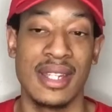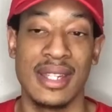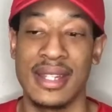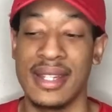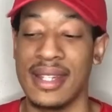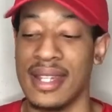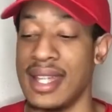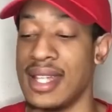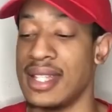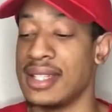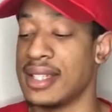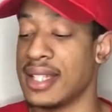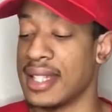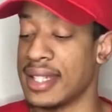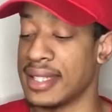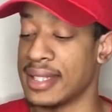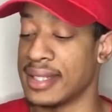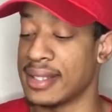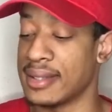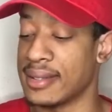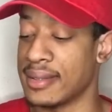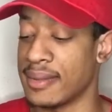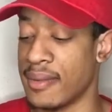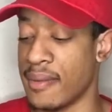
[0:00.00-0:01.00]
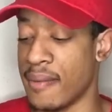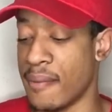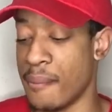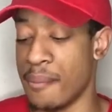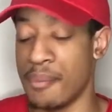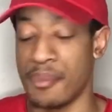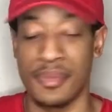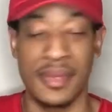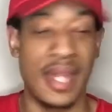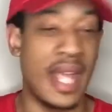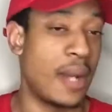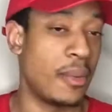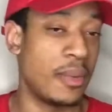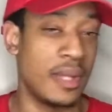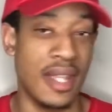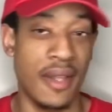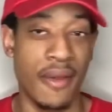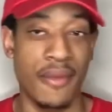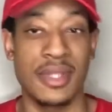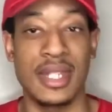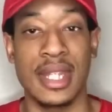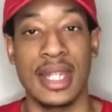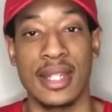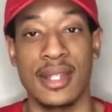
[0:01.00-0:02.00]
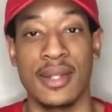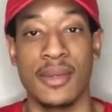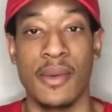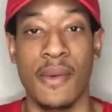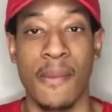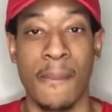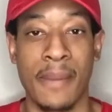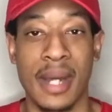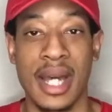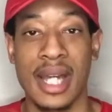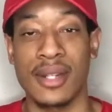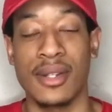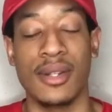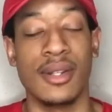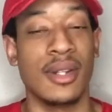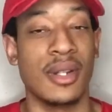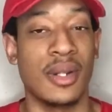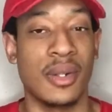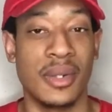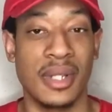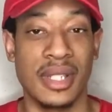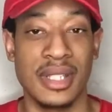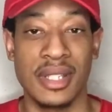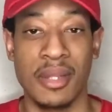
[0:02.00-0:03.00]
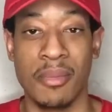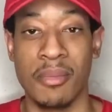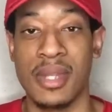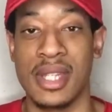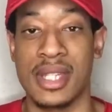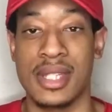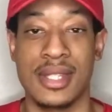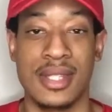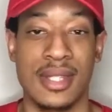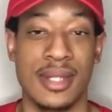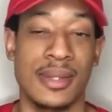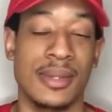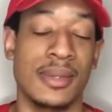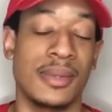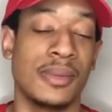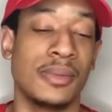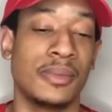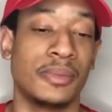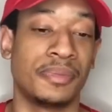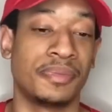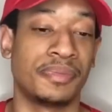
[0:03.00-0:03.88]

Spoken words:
And like now we have Deku and Bakugo in the mix too.